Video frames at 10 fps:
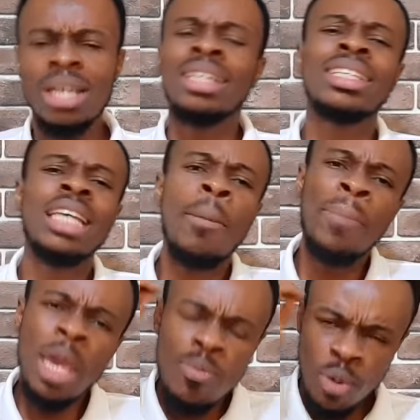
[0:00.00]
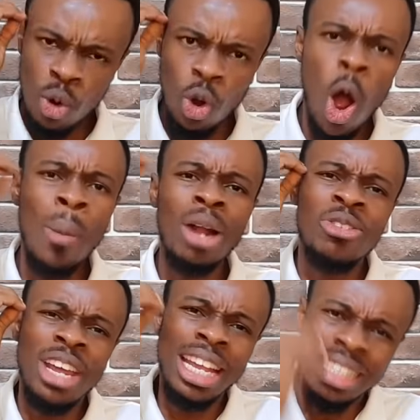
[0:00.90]
To say people, no, omo
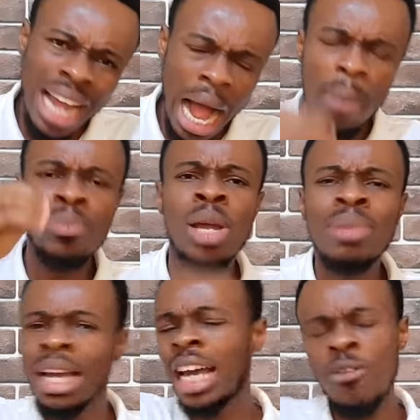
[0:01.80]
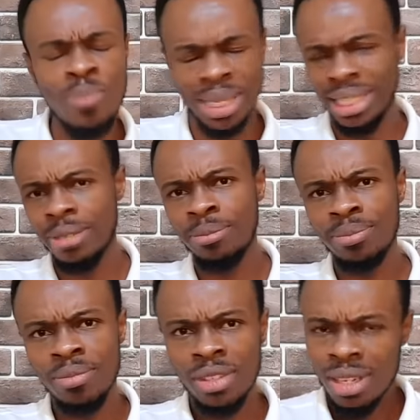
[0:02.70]
drain ya blame the government.
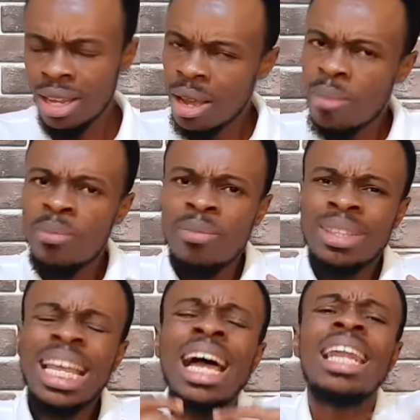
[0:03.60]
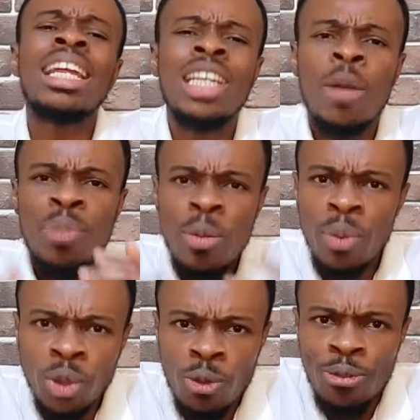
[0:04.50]
Telling the
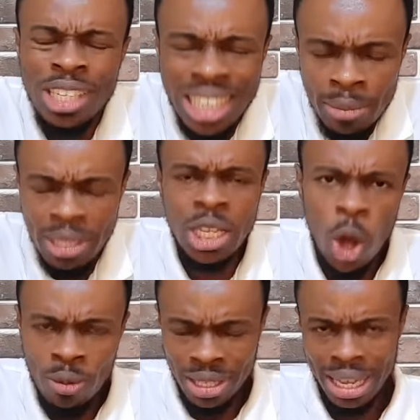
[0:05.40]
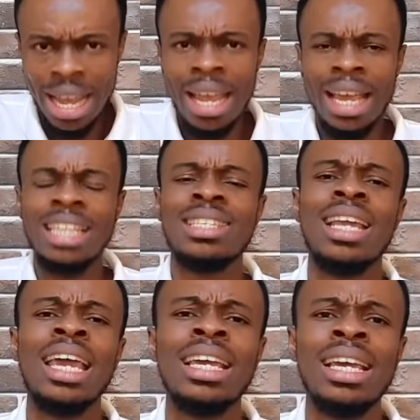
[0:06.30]
people to fix themselves is
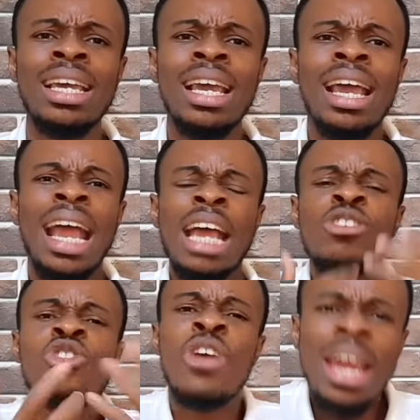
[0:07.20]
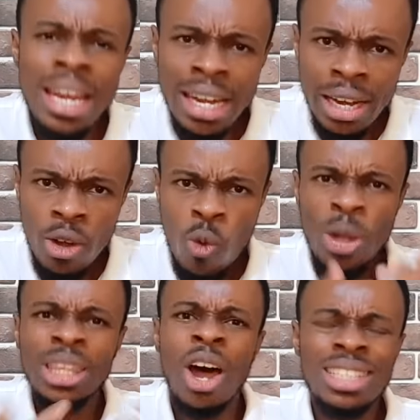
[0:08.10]
like a train
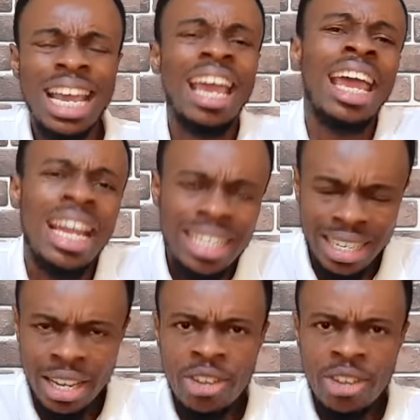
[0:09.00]
without a head.